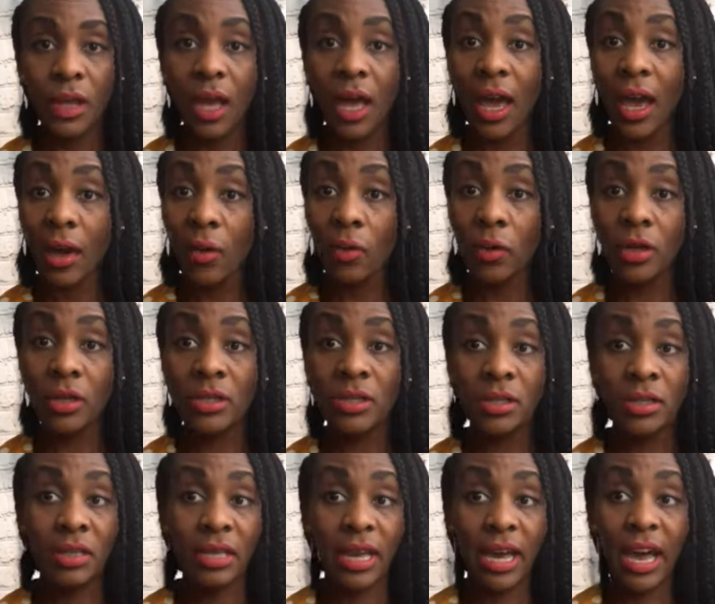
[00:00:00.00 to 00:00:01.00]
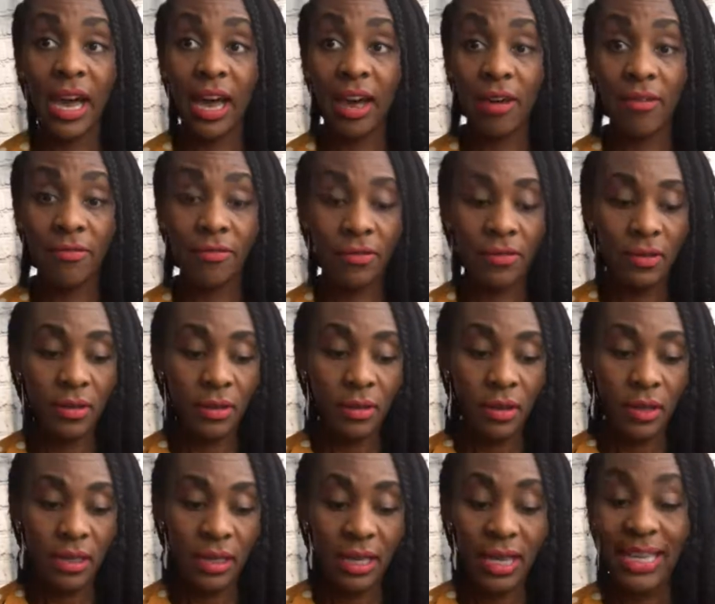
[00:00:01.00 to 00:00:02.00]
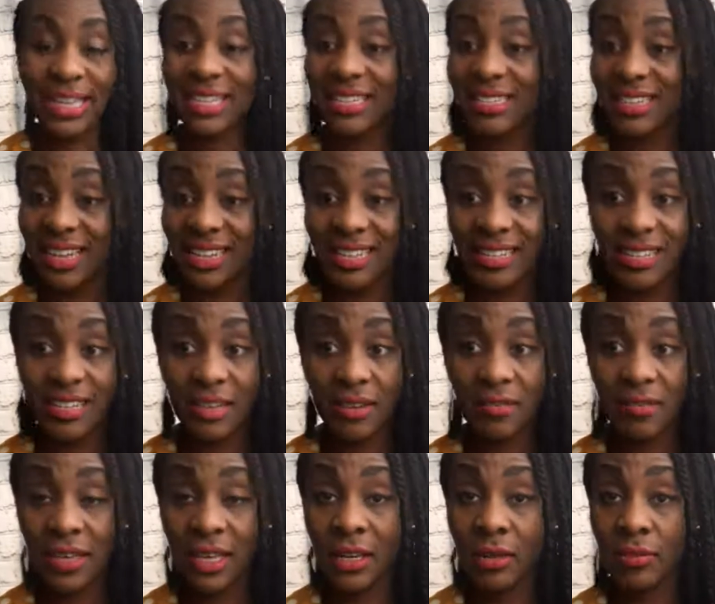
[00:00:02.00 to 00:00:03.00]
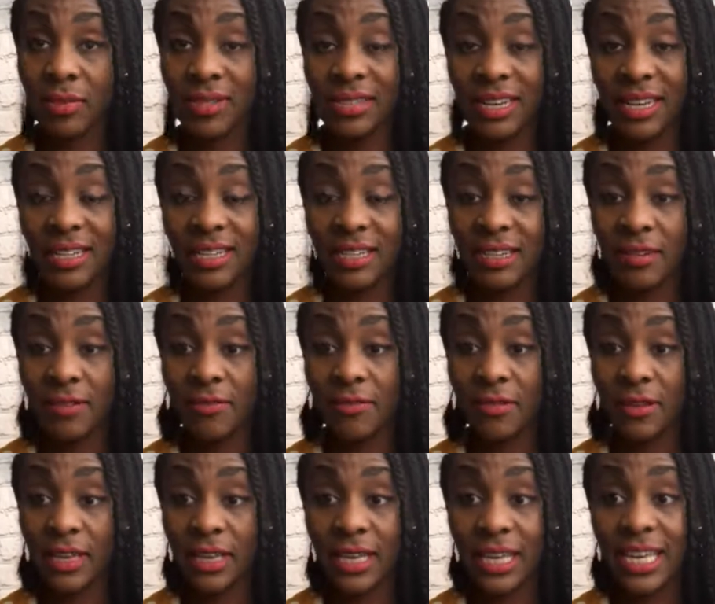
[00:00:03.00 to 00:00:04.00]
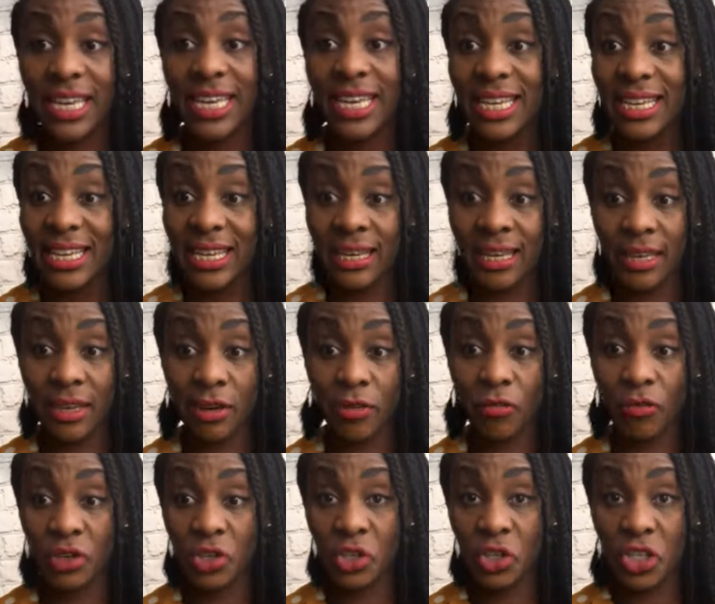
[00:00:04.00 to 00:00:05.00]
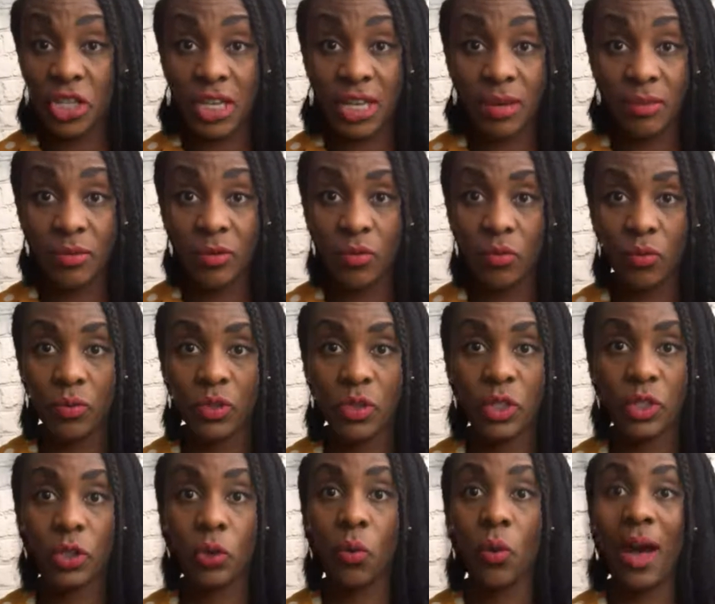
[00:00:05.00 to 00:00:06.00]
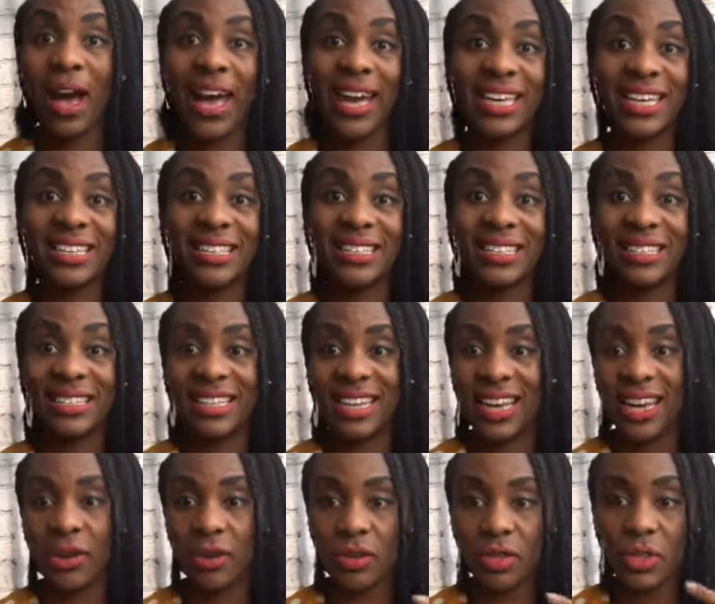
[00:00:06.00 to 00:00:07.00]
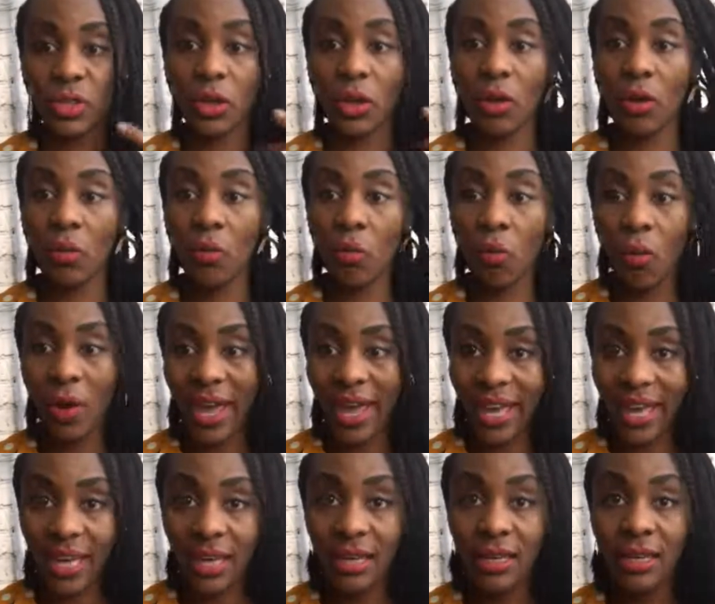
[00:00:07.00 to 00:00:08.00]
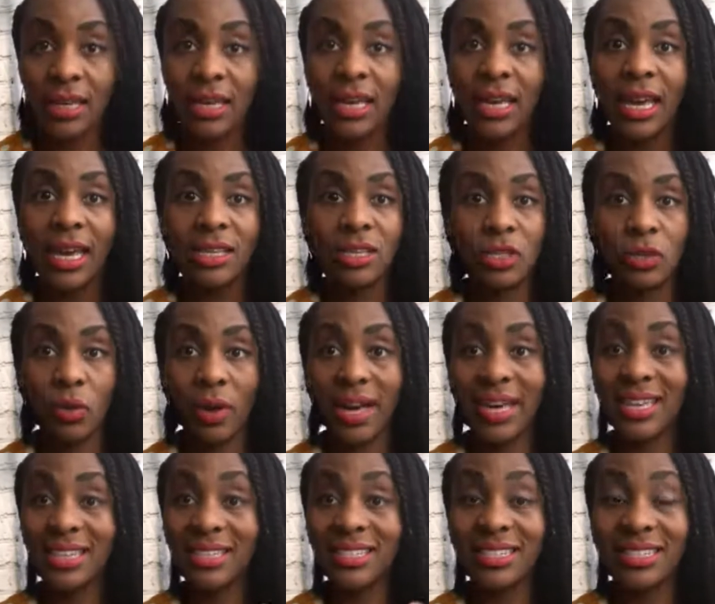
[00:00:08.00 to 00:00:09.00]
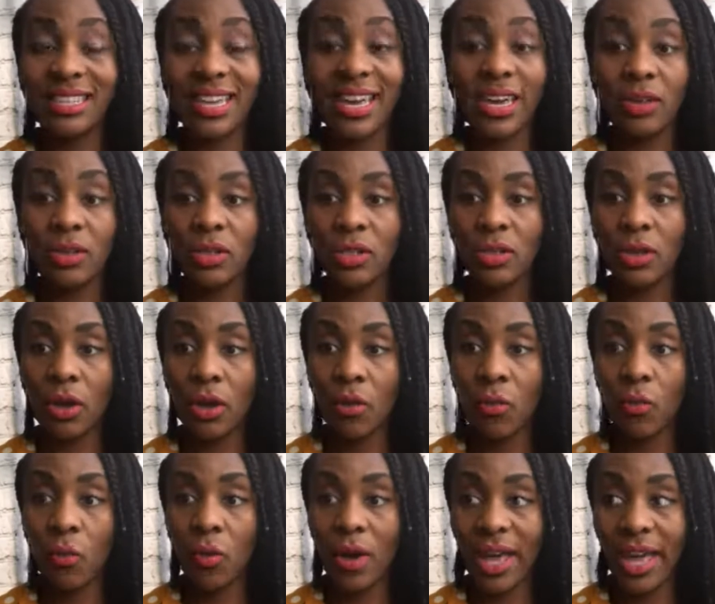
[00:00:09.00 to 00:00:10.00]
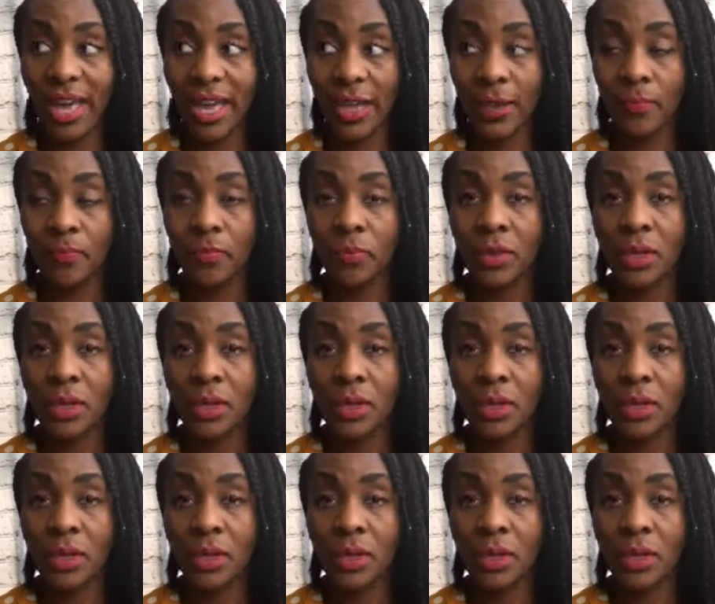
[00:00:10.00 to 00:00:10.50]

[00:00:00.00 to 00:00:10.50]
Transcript: I would have excessive and obsessive eating regimes so I can stay a certain weight and so I can stay a certain way.